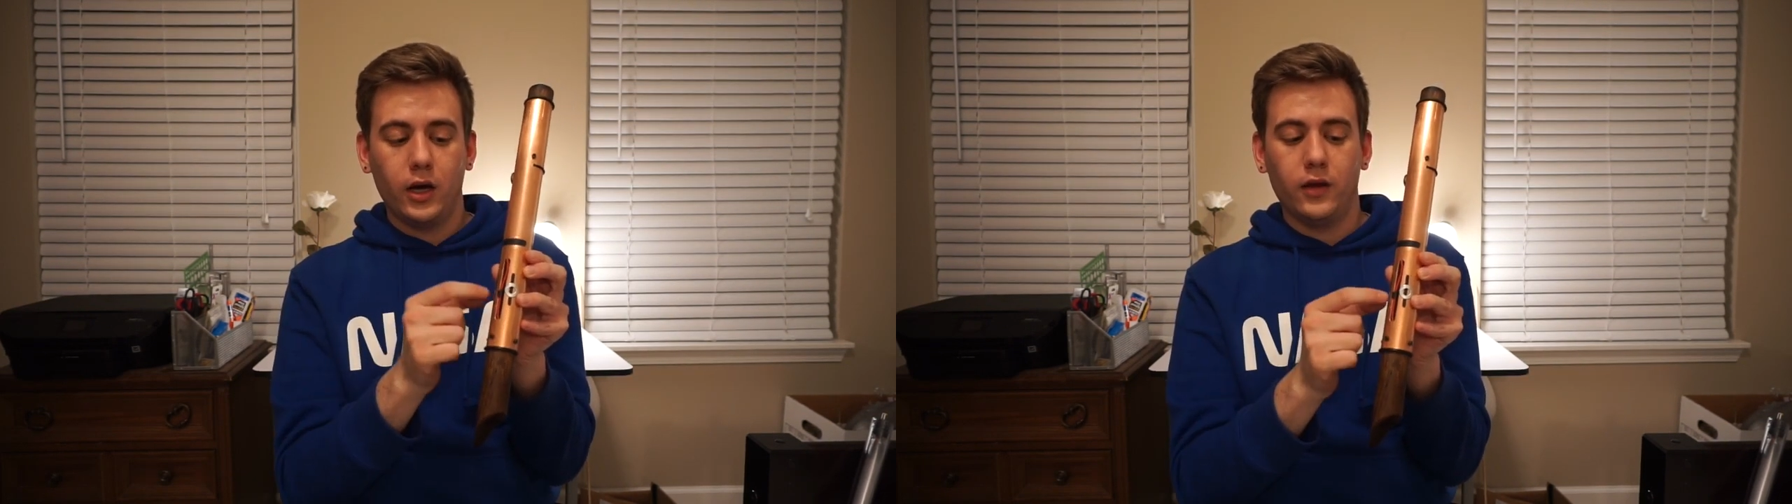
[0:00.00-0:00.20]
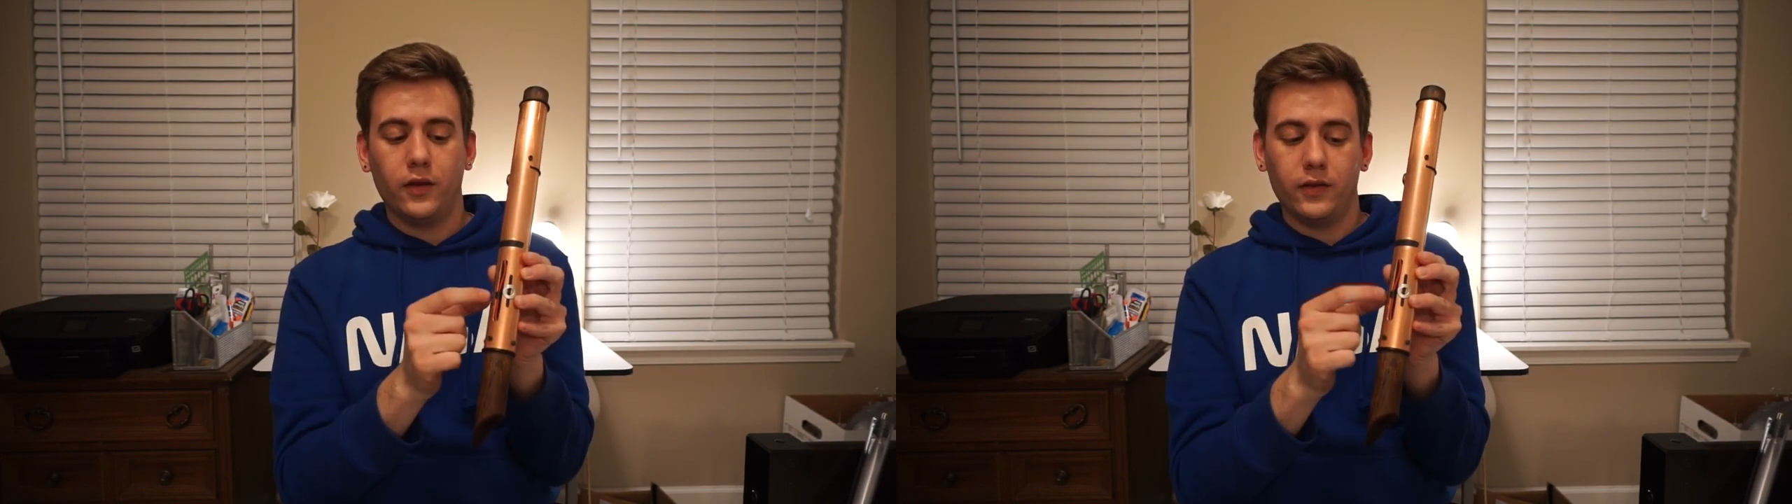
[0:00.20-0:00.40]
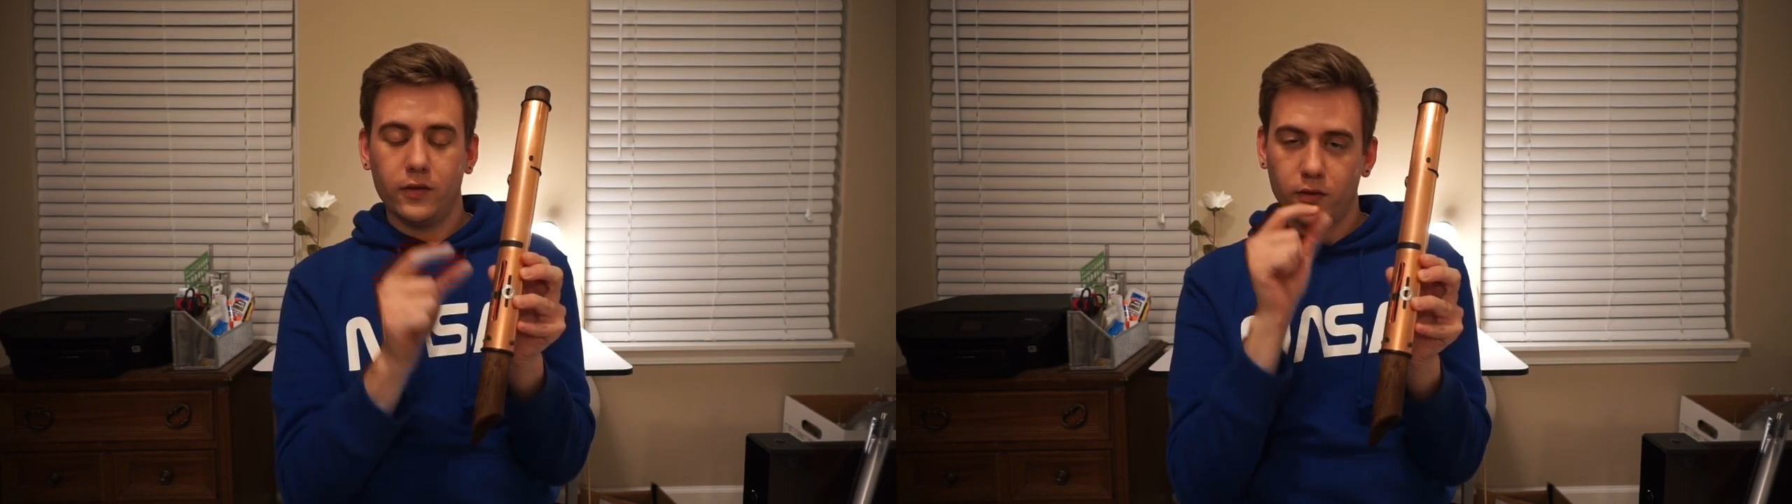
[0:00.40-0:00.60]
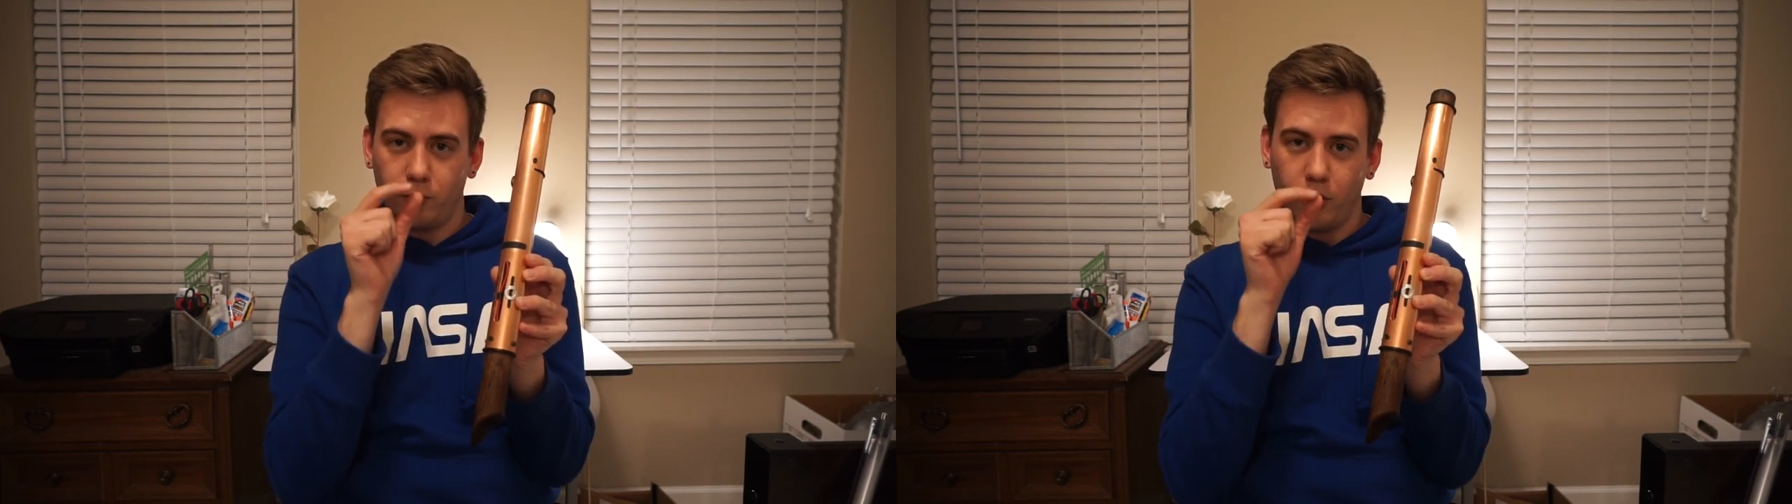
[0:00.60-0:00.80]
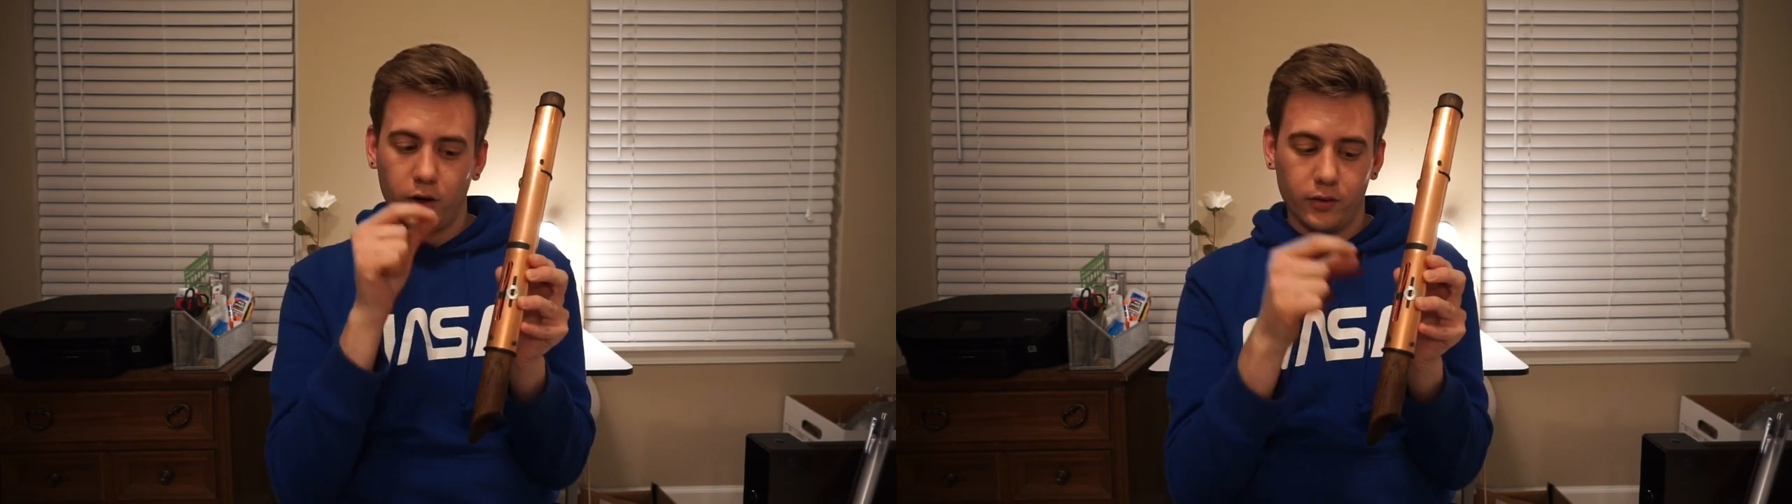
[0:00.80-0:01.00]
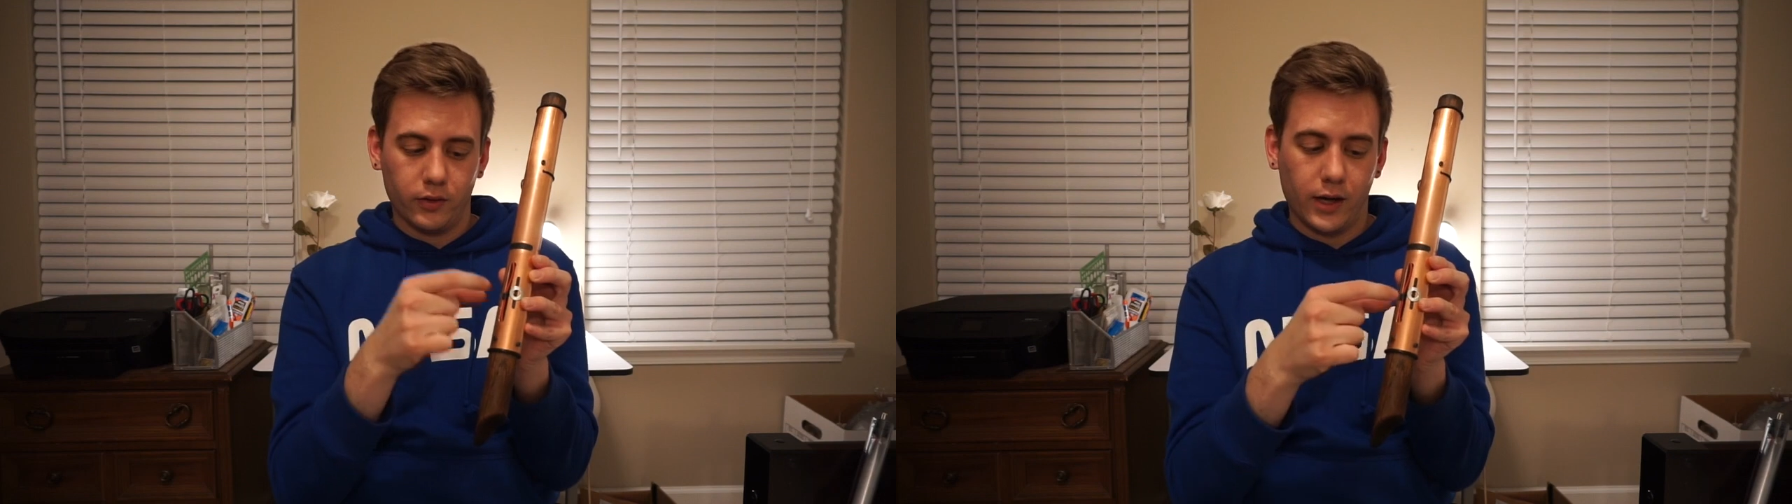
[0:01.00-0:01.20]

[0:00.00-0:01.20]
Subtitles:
and then the other part